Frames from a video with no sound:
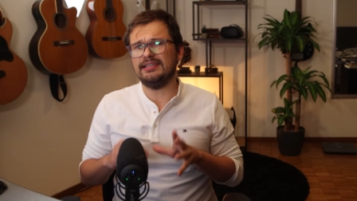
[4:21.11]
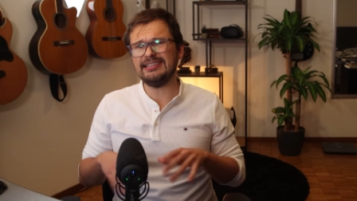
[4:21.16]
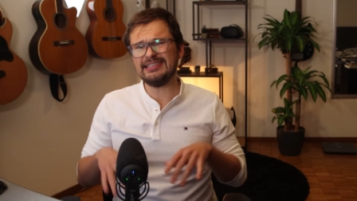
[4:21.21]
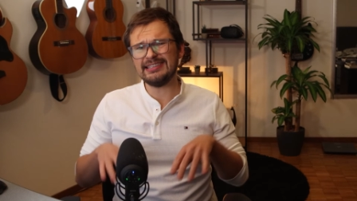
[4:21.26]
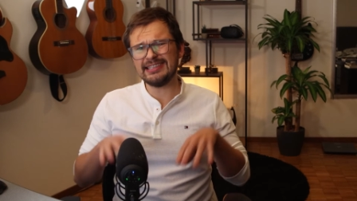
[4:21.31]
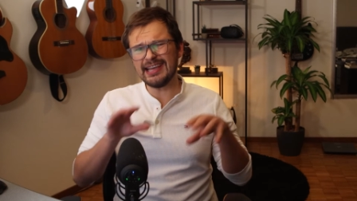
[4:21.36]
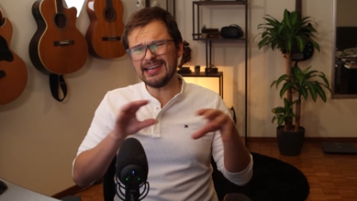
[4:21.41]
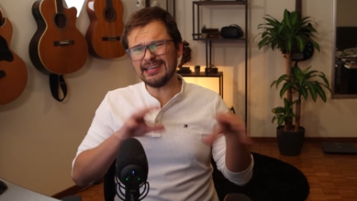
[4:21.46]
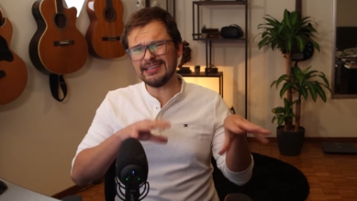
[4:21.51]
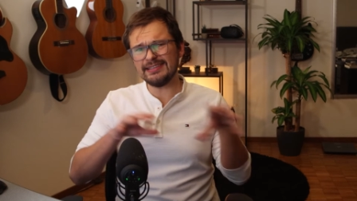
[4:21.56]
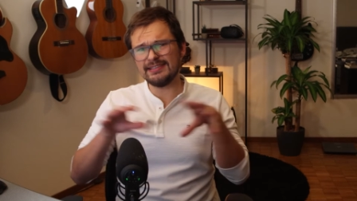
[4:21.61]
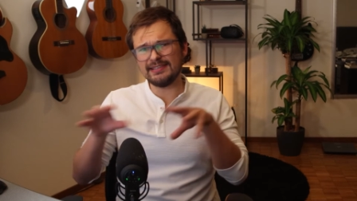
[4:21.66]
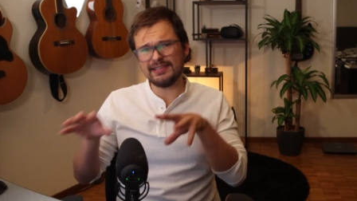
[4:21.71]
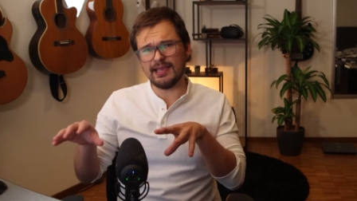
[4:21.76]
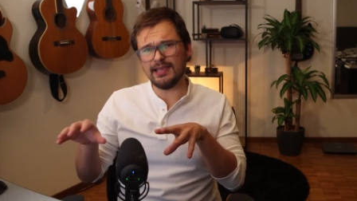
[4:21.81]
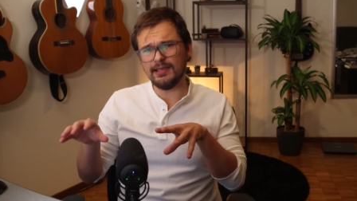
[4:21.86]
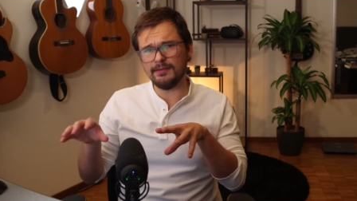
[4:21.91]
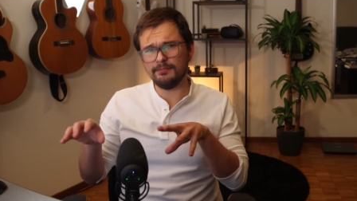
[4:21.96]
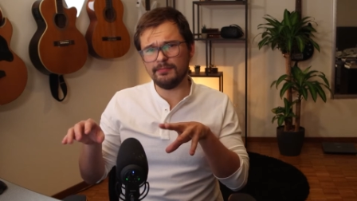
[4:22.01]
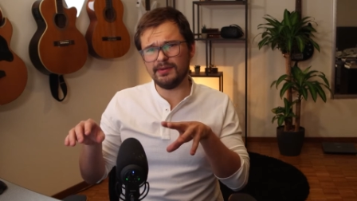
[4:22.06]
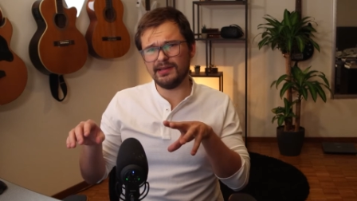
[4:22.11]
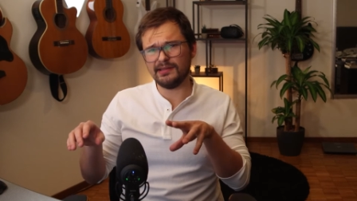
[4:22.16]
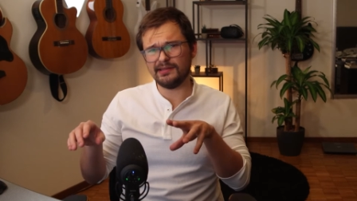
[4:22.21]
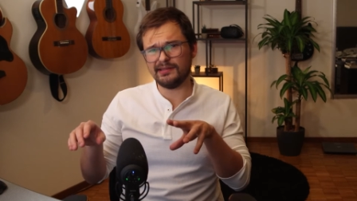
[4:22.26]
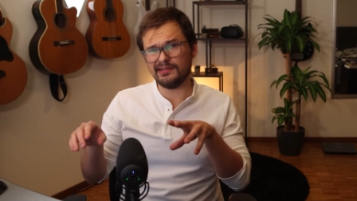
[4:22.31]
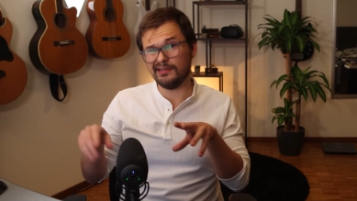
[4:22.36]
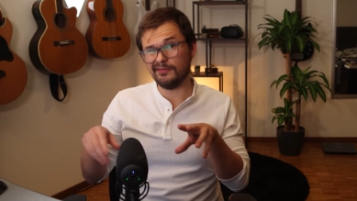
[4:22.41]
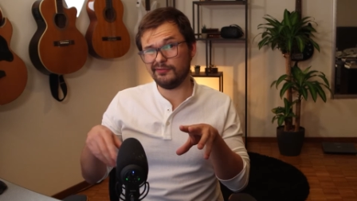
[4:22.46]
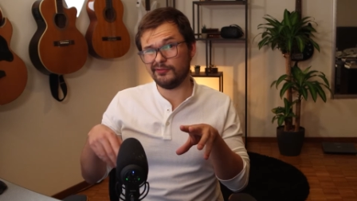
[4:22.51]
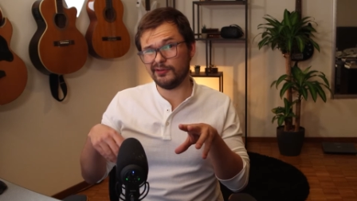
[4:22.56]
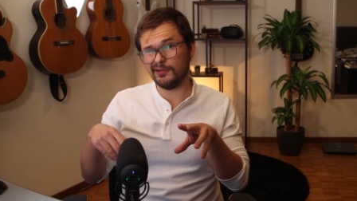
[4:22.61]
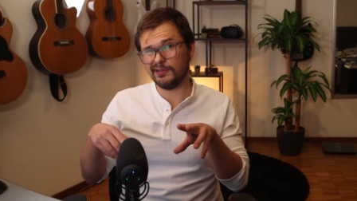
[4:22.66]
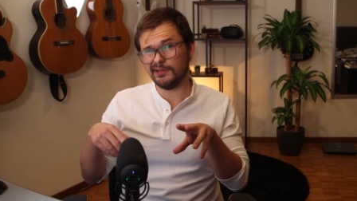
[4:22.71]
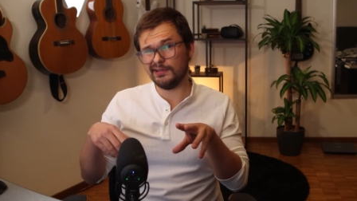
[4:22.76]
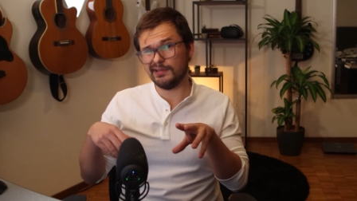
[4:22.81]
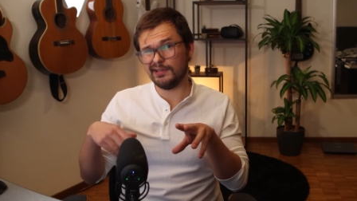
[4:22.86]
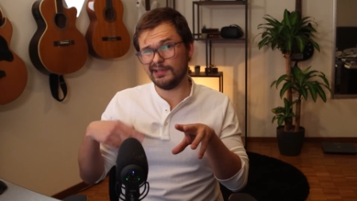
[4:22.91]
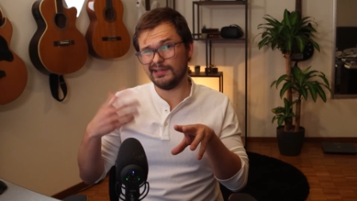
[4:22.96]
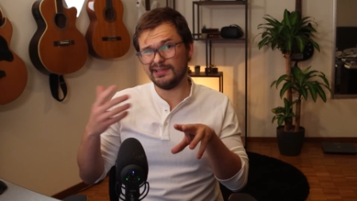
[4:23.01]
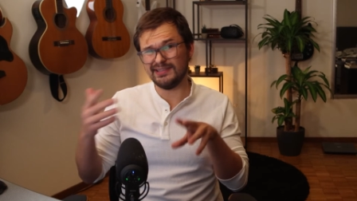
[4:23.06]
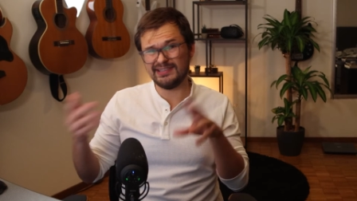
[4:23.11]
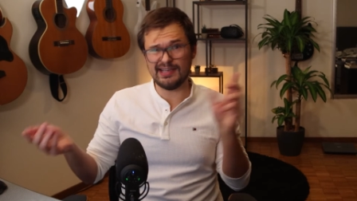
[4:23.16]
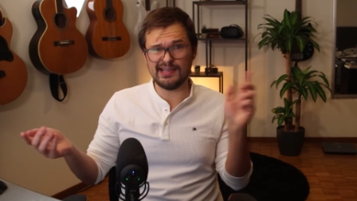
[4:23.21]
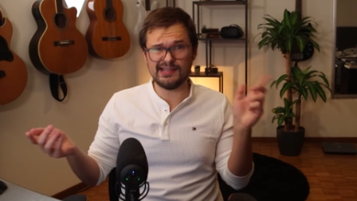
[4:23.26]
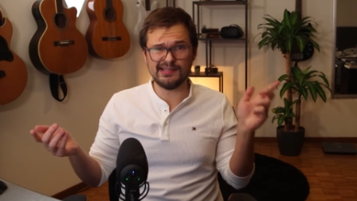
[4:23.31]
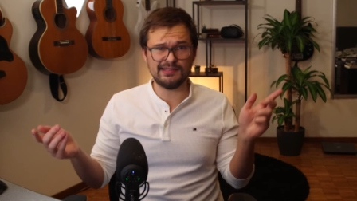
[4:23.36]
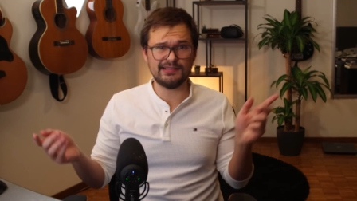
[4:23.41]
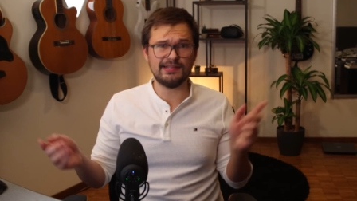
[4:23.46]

It's kind of the same but different in the sense